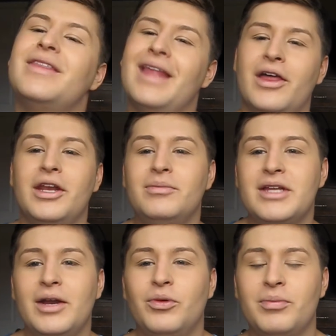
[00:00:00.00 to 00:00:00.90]
Now that I'm
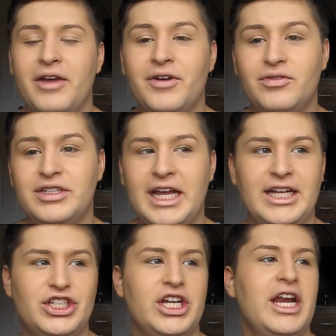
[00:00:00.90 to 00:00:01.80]
done with my
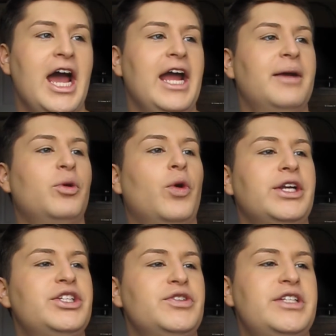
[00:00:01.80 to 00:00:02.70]
foundation, I am going
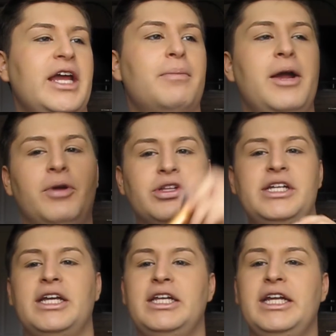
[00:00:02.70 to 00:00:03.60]
to take my Real
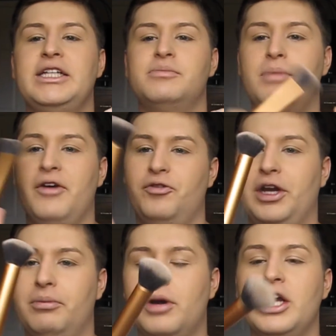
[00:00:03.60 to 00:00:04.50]
Techniques
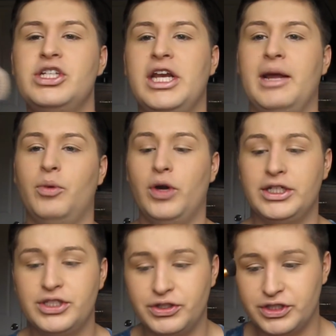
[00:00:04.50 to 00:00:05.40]
buffering brush and I'm going
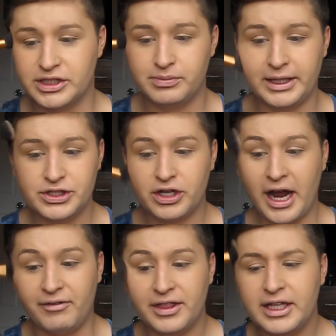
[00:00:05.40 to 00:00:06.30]
to just make sure
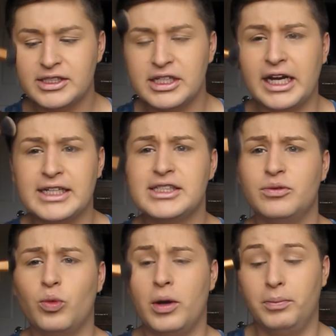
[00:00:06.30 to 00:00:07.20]
everything is nice
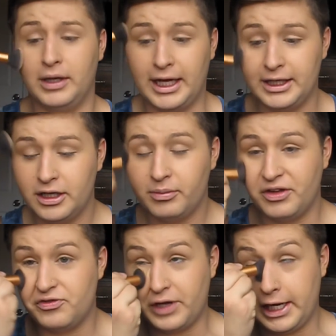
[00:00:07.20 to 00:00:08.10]
and well blended on my
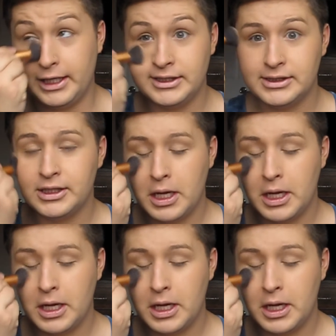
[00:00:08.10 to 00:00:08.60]
face,